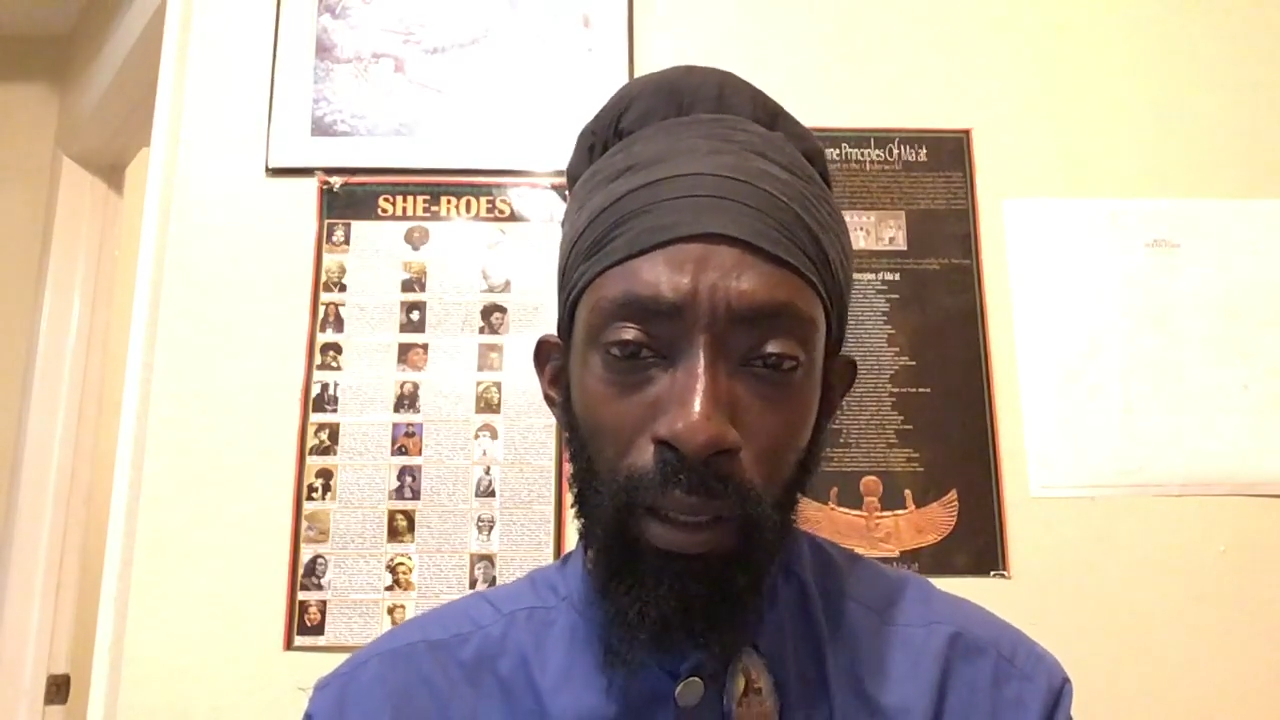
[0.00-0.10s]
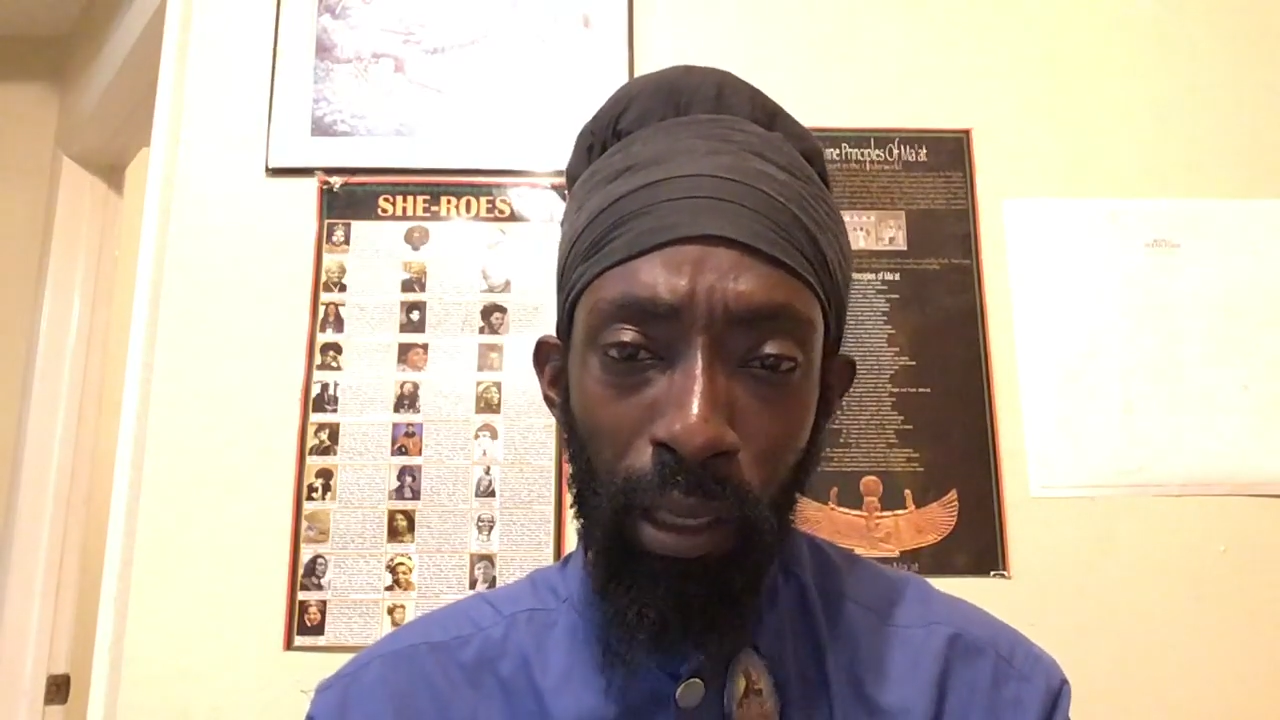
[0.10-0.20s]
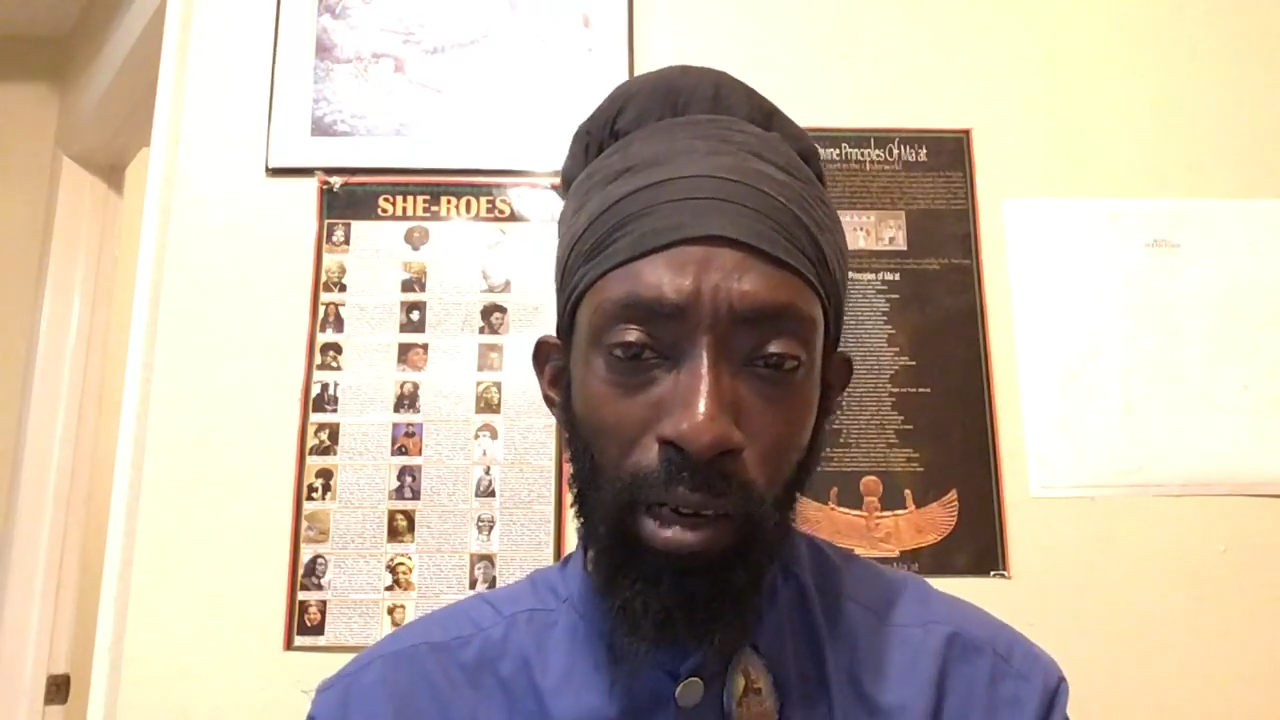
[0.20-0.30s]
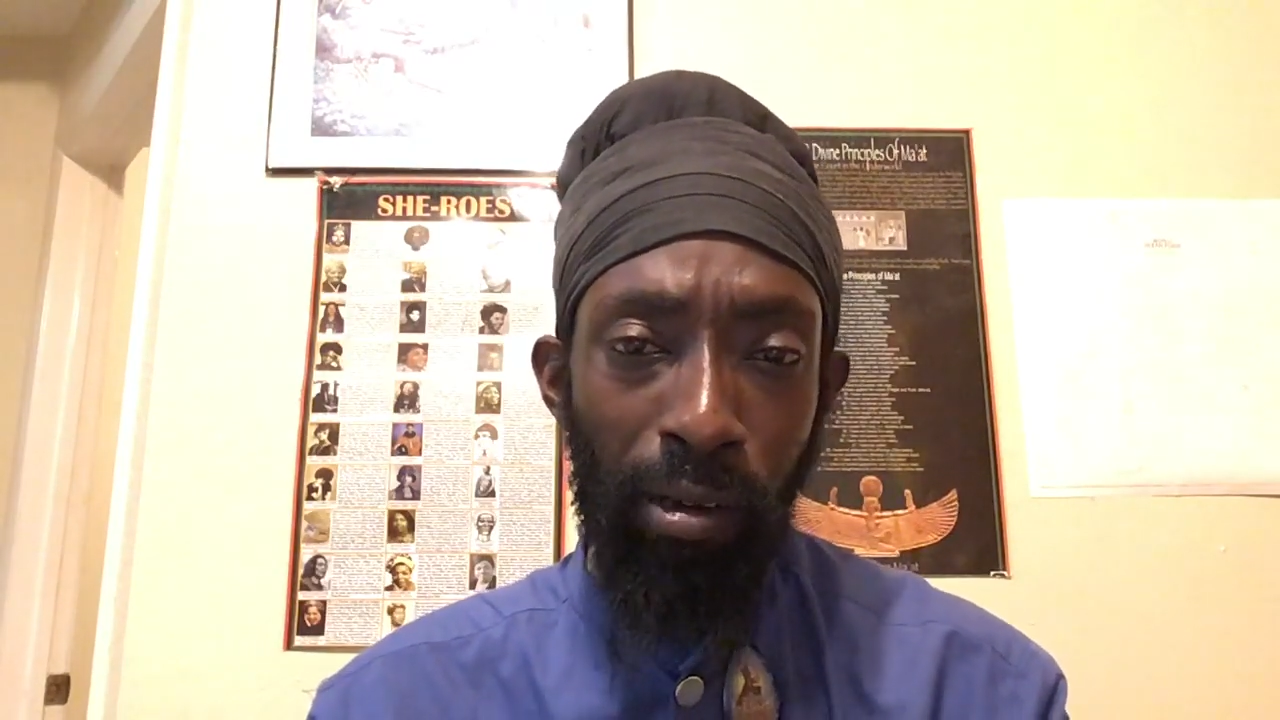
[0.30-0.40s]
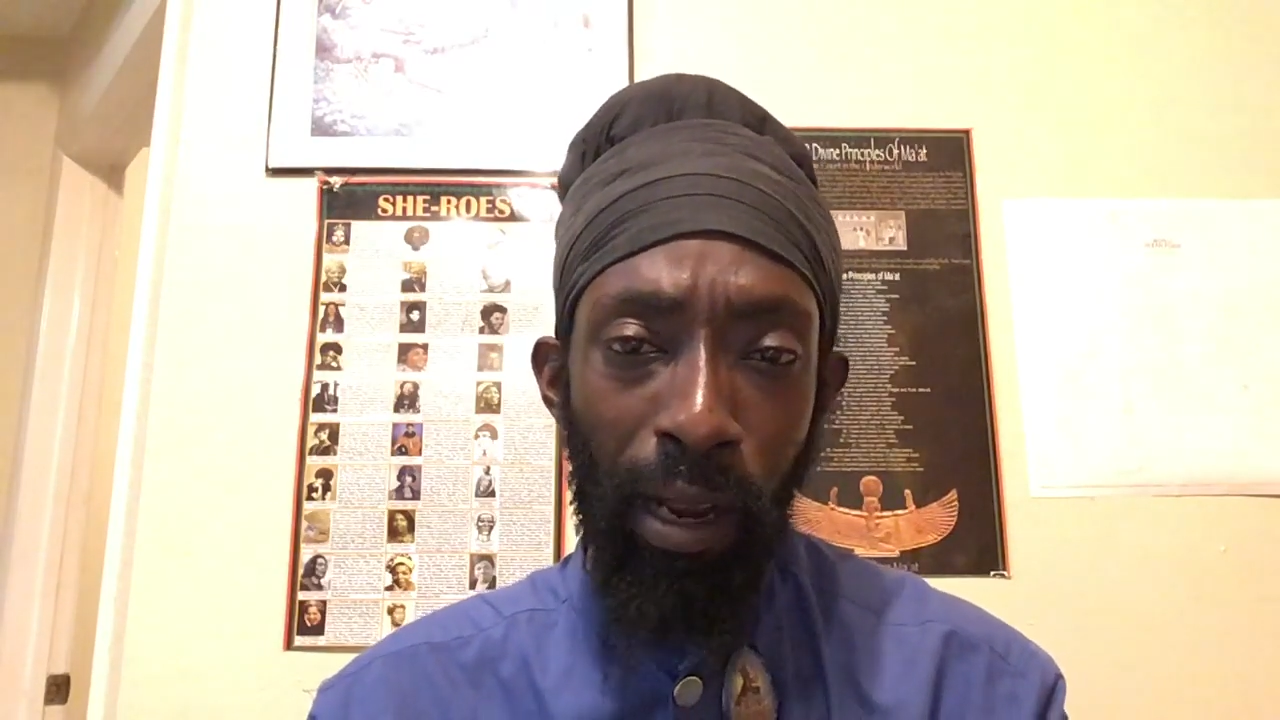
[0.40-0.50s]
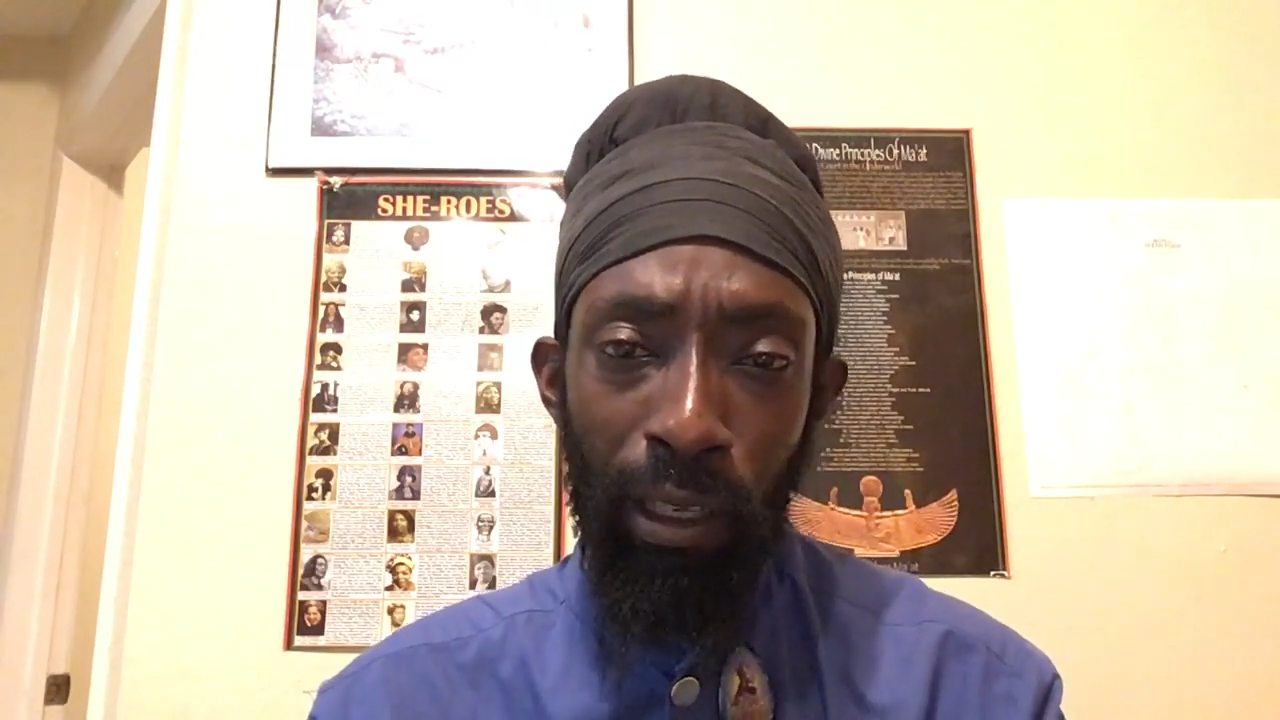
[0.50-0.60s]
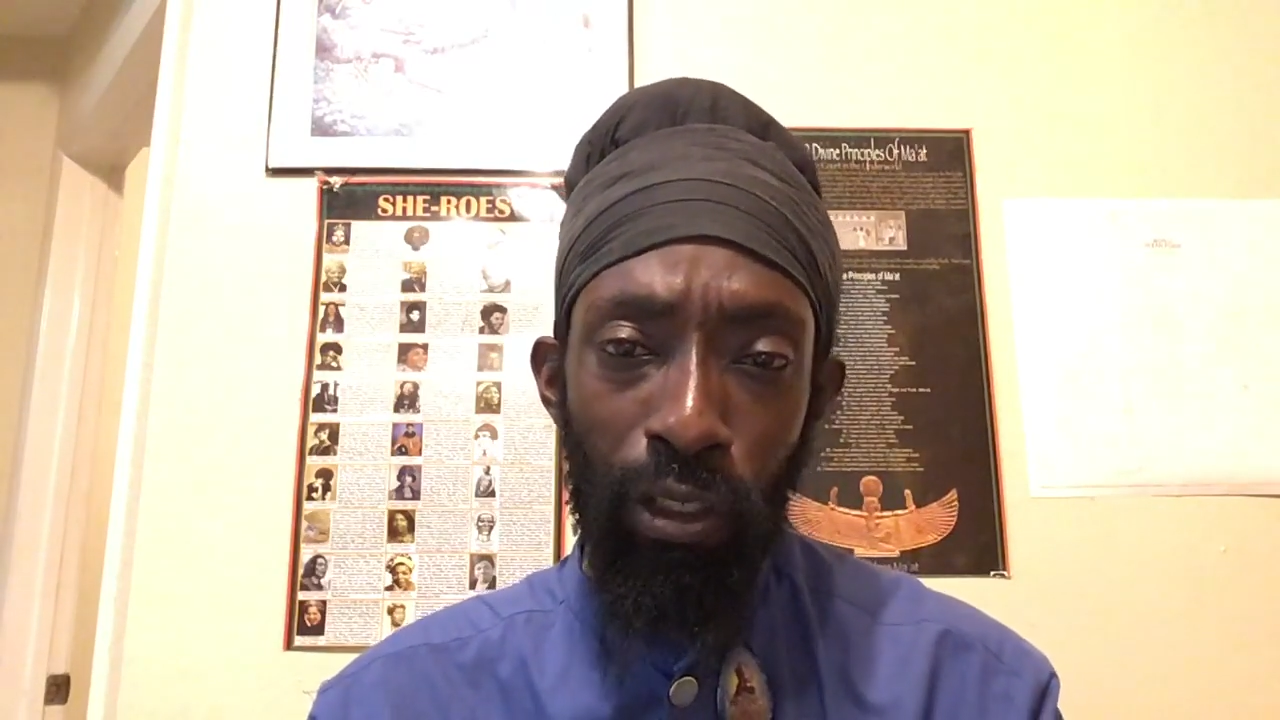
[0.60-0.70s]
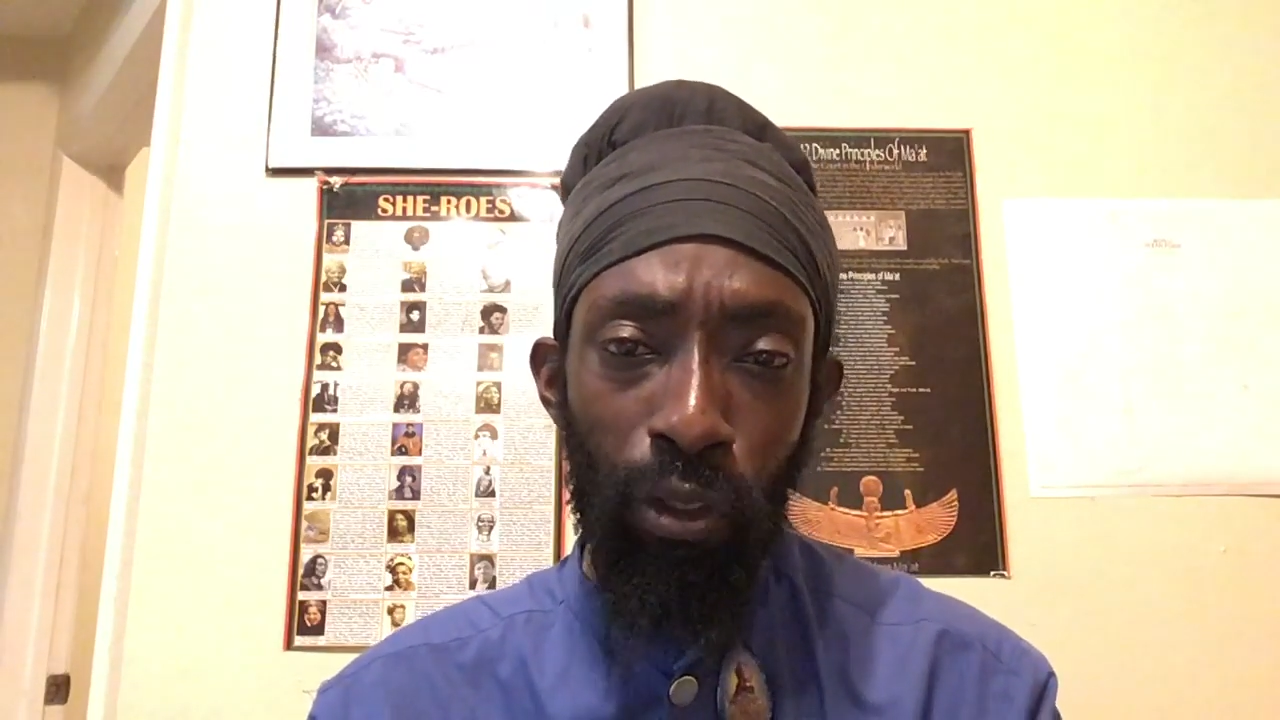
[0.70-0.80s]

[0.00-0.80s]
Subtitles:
the Christ